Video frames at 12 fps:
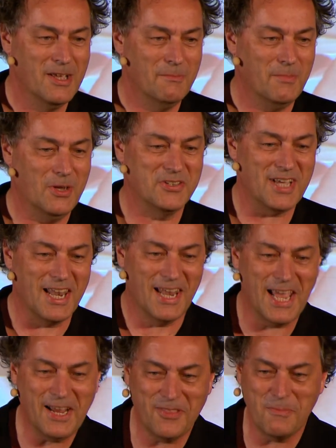because I
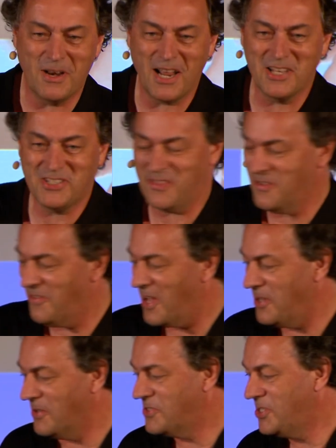like them and I see the
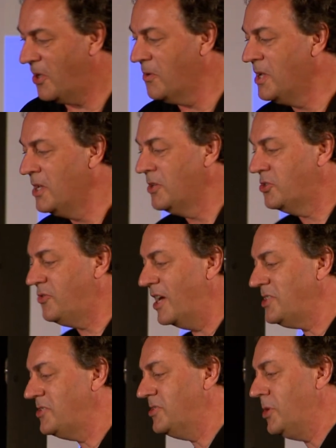value. So
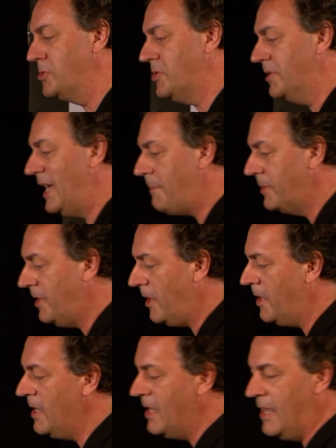trust, social
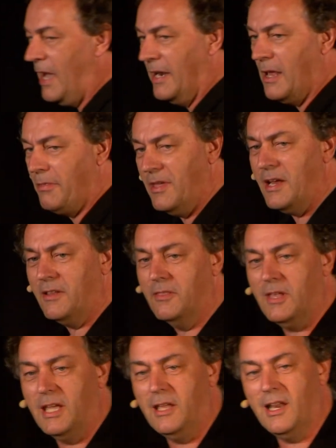capital, and I think
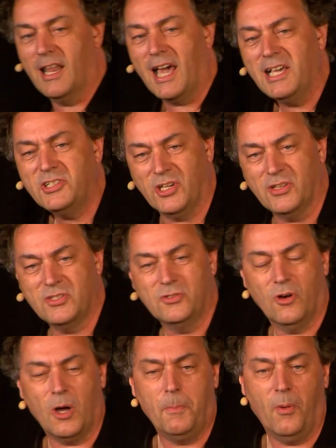the license
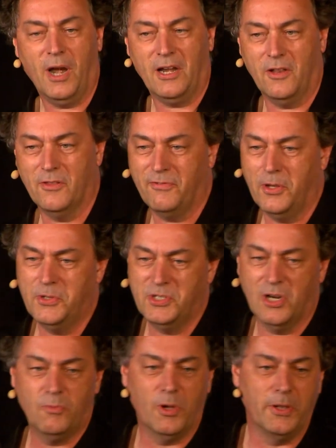to operate in the
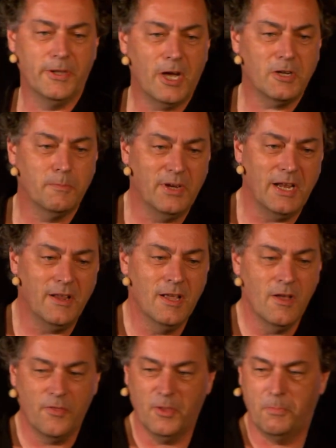future will not be
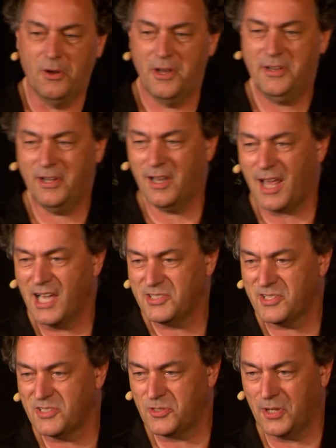the political
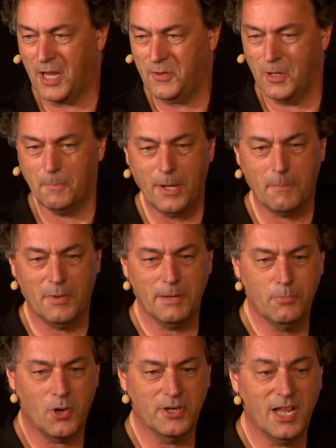license to get your public
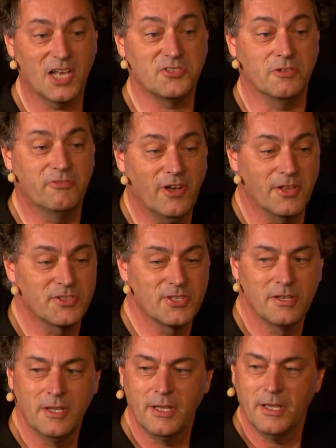broadcasting funds.
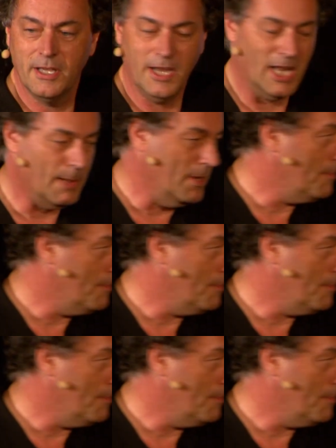It'll be